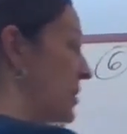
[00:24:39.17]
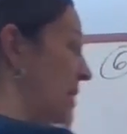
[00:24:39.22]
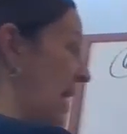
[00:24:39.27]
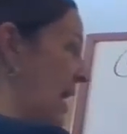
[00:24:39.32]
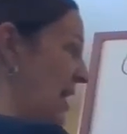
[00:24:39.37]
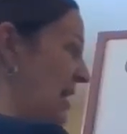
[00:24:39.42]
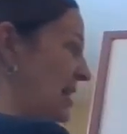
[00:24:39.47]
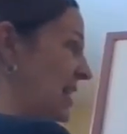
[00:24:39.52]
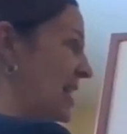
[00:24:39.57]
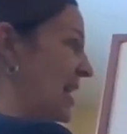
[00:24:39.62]

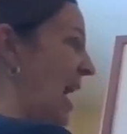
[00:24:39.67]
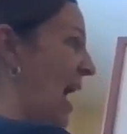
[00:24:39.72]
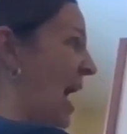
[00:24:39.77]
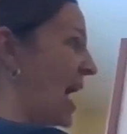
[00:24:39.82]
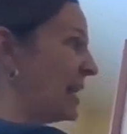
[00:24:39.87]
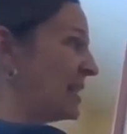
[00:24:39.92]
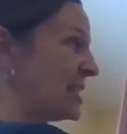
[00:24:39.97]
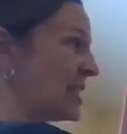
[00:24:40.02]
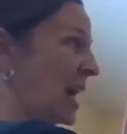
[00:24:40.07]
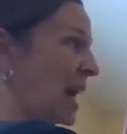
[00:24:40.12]
Okay, the
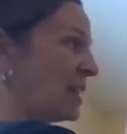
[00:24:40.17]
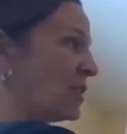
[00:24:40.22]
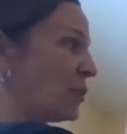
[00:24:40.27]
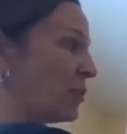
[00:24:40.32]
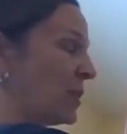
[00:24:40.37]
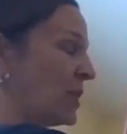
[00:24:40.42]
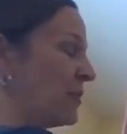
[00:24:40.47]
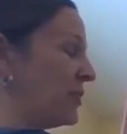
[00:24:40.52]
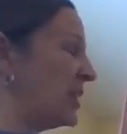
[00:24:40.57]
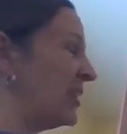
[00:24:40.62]

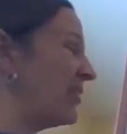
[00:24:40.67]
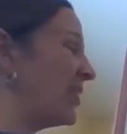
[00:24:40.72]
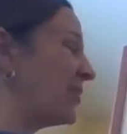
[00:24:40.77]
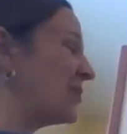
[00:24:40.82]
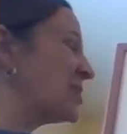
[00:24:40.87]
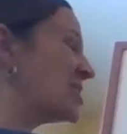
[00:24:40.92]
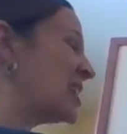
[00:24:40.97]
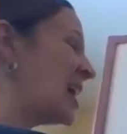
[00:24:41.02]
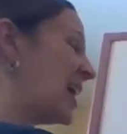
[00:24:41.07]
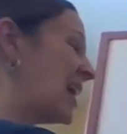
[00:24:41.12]
antiderivative
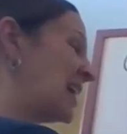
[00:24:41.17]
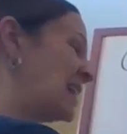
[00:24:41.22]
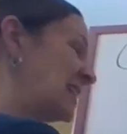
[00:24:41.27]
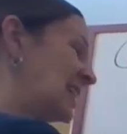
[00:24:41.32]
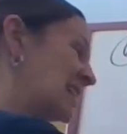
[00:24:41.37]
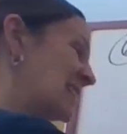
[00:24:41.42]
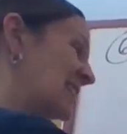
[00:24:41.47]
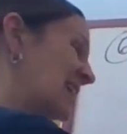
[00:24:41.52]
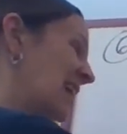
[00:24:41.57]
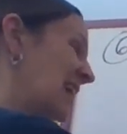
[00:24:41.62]
of sine
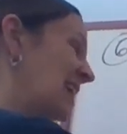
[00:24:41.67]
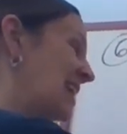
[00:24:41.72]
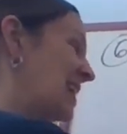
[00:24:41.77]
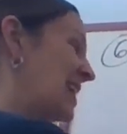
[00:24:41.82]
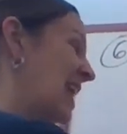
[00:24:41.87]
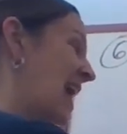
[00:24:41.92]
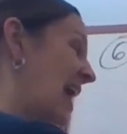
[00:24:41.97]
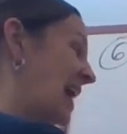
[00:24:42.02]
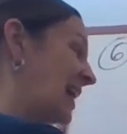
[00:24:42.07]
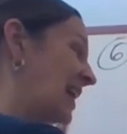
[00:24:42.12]
is
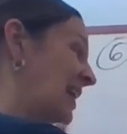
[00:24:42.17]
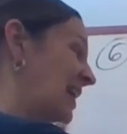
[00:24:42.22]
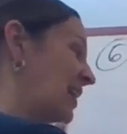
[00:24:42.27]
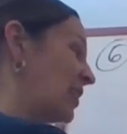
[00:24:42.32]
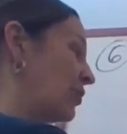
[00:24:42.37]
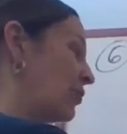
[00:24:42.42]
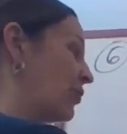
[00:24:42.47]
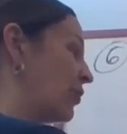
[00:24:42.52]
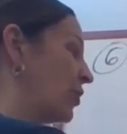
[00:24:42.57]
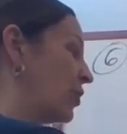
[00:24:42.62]

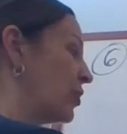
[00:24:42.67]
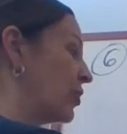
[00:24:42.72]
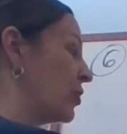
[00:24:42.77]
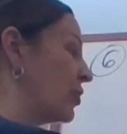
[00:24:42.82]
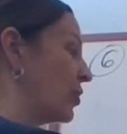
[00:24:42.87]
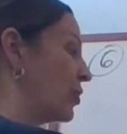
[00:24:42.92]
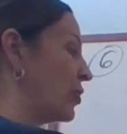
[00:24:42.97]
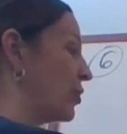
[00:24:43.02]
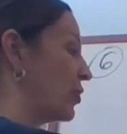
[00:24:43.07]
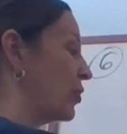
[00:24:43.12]
negative
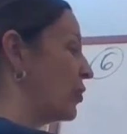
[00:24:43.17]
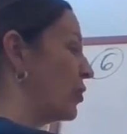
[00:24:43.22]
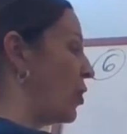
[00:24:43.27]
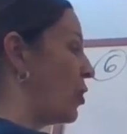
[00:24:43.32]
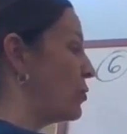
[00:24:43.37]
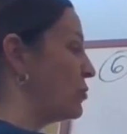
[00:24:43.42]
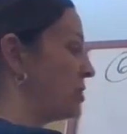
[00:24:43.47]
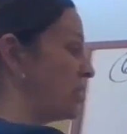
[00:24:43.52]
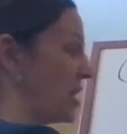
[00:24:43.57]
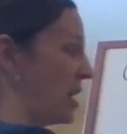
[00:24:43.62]

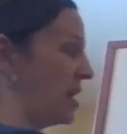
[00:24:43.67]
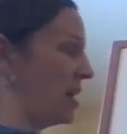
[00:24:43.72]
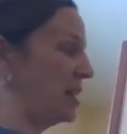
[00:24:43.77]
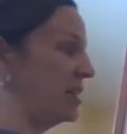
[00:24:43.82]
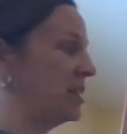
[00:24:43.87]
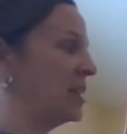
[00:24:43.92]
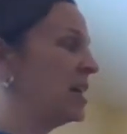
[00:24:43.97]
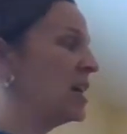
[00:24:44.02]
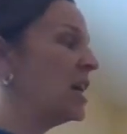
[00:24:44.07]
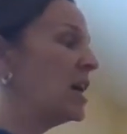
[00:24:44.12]
cosine.
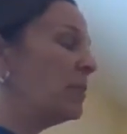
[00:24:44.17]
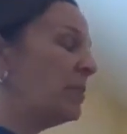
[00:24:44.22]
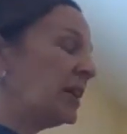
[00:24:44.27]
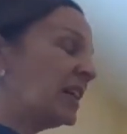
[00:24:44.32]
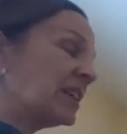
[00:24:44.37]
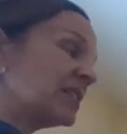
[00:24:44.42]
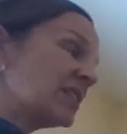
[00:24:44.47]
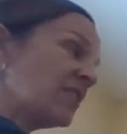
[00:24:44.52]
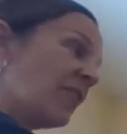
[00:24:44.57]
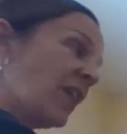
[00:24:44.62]

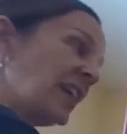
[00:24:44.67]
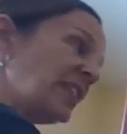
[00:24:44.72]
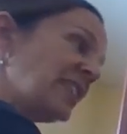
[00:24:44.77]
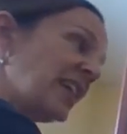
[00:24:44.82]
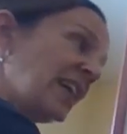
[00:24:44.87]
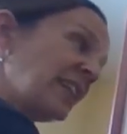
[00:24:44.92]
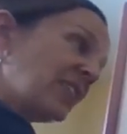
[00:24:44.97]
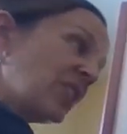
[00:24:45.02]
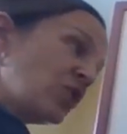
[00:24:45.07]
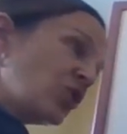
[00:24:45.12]
Because if I
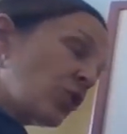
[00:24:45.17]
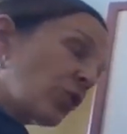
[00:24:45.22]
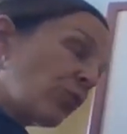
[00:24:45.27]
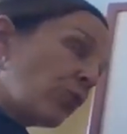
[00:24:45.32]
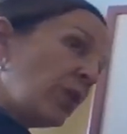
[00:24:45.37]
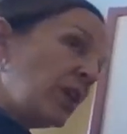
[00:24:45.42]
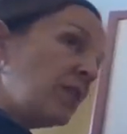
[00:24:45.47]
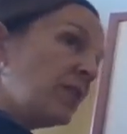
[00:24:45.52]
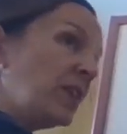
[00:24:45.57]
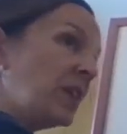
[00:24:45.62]
take the
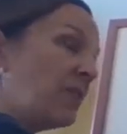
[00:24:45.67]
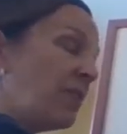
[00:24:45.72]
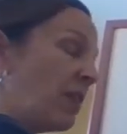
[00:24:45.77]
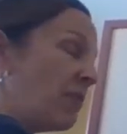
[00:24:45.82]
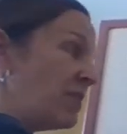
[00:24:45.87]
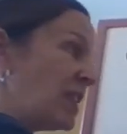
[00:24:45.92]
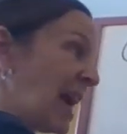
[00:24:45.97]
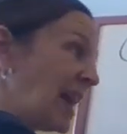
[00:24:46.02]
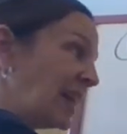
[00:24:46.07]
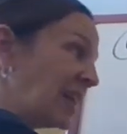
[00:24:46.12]
derivative of
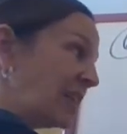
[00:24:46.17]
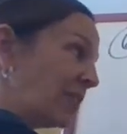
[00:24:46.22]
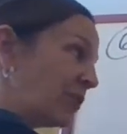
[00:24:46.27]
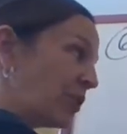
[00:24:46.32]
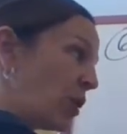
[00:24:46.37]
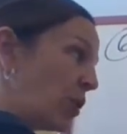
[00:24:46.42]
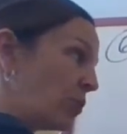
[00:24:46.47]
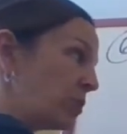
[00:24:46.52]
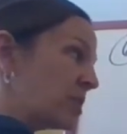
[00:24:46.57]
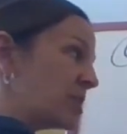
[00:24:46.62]

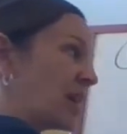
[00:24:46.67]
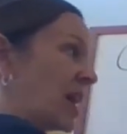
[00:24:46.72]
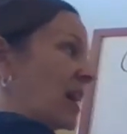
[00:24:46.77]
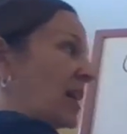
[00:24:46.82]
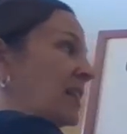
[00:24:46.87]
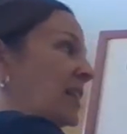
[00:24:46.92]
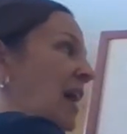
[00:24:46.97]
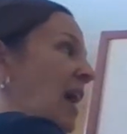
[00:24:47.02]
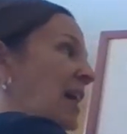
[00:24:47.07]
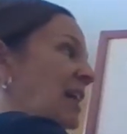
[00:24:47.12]
negative
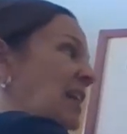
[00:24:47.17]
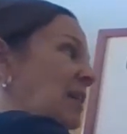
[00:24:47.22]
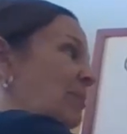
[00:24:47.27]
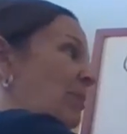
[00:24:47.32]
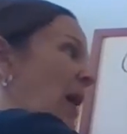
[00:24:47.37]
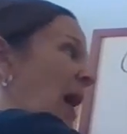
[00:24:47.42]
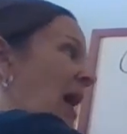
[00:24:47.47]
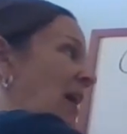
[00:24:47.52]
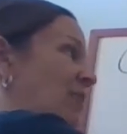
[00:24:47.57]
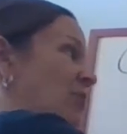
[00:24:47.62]
cosine, I get
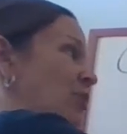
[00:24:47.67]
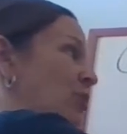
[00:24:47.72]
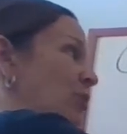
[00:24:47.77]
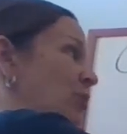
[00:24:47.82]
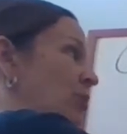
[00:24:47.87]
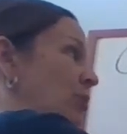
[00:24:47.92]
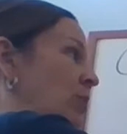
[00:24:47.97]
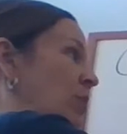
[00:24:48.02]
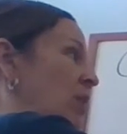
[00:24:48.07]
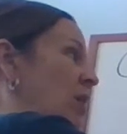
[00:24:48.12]
back
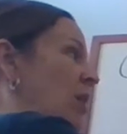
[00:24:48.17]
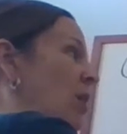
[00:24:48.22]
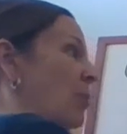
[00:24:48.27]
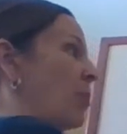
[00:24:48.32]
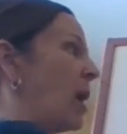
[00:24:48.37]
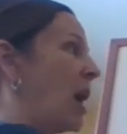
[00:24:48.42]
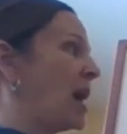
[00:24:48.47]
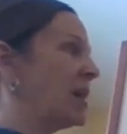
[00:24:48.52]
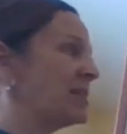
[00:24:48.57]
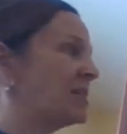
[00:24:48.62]
to
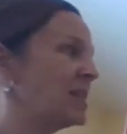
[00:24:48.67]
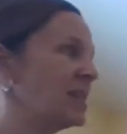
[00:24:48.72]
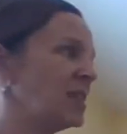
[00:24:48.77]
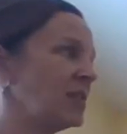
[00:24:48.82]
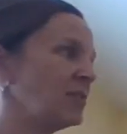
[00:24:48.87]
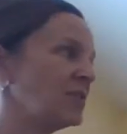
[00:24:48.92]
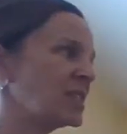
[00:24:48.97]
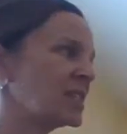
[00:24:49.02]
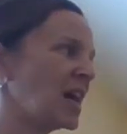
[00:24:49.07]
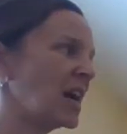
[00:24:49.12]

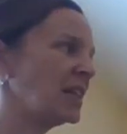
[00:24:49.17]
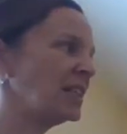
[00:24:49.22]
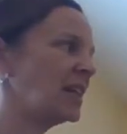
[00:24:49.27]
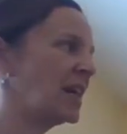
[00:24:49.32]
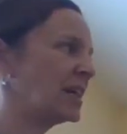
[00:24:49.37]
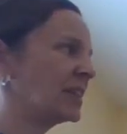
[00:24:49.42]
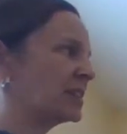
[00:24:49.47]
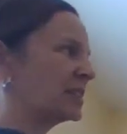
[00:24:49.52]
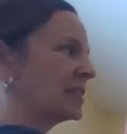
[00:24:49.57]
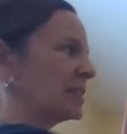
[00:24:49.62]
positive sine
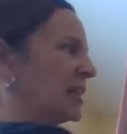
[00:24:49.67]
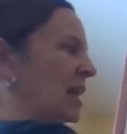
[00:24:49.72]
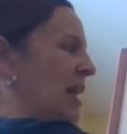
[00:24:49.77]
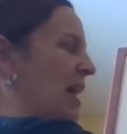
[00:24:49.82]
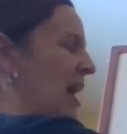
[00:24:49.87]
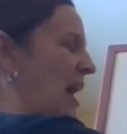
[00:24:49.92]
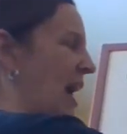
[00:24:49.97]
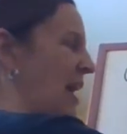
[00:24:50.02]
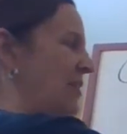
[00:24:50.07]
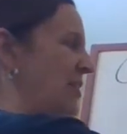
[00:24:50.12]
x.
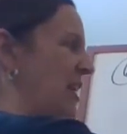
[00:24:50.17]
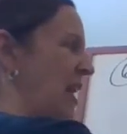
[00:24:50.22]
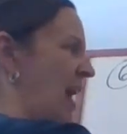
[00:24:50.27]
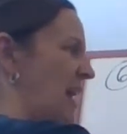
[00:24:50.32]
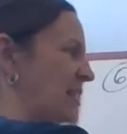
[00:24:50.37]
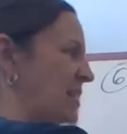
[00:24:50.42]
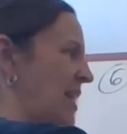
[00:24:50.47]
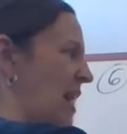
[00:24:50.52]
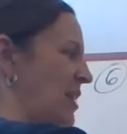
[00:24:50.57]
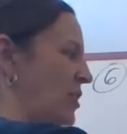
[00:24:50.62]
And the
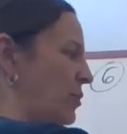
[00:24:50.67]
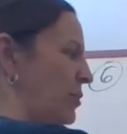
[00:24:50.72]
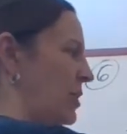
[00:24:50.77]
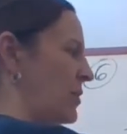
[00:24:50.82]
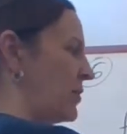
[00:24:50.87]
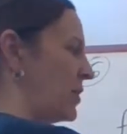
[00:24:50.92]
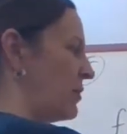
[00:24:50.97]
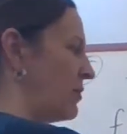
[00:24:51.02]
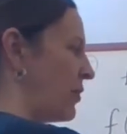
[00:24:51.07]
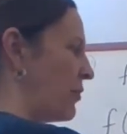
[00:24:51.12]

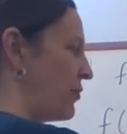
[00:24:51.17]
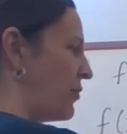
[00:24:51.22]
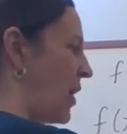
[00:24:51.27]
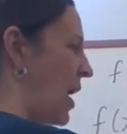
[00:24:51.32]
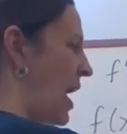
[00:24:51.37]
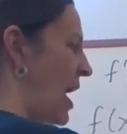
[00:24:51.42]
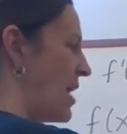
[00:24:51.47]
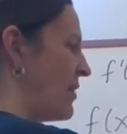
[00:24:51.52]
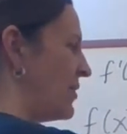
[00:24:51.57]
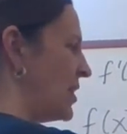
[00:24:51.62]
antiderivative of
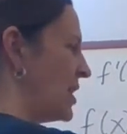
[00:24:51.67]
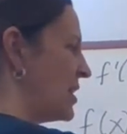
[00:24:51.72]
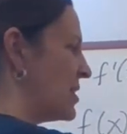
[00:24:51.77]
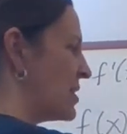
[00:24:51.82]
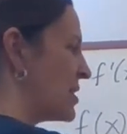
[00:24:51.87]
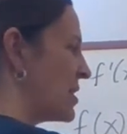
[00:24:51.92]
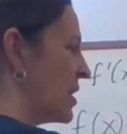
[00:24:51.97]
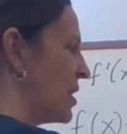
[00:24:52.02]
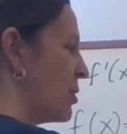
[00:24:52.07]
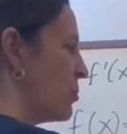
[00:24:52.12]
5
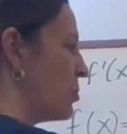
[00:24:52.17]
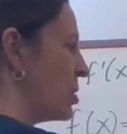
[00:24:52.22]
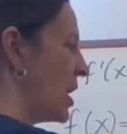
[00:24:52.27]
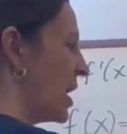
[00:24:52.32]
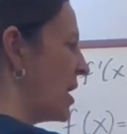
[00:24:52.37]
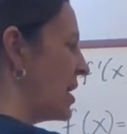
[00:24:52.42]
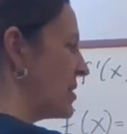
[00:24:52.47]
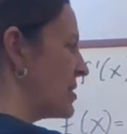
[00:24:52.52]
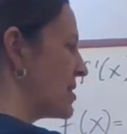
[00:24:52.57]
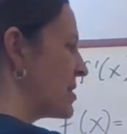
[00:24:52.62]
is
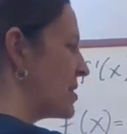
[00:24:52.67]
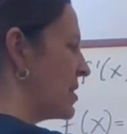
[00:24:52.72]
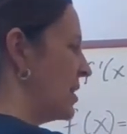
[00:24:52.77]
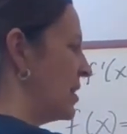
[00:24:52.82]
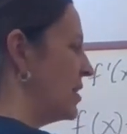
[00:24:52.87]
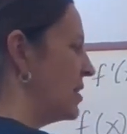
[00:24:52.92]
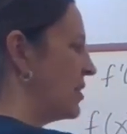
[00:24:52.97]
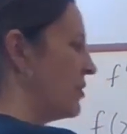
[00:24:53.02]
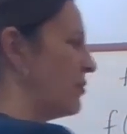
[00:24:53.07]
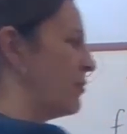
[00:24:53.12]
plus
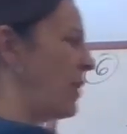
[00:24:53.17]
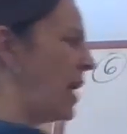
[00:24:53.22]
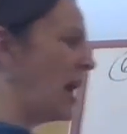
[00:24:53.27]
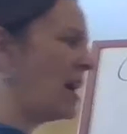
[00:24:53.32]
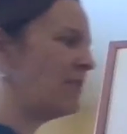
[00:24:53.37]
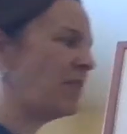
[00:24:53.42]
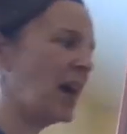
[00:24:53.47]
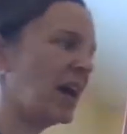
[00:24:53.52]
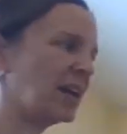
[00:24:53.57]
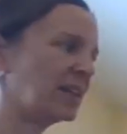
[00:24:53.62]

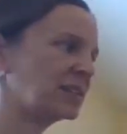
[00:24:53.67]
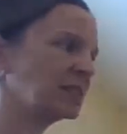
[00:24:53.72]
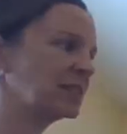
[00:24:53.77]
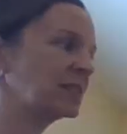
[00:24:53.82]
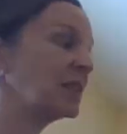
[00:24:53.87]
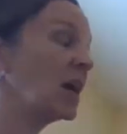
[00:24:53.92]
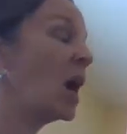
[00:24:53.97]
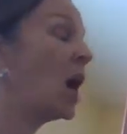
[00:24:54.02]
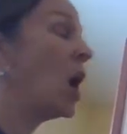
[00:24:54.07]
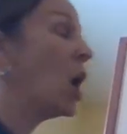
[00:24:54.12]
5x.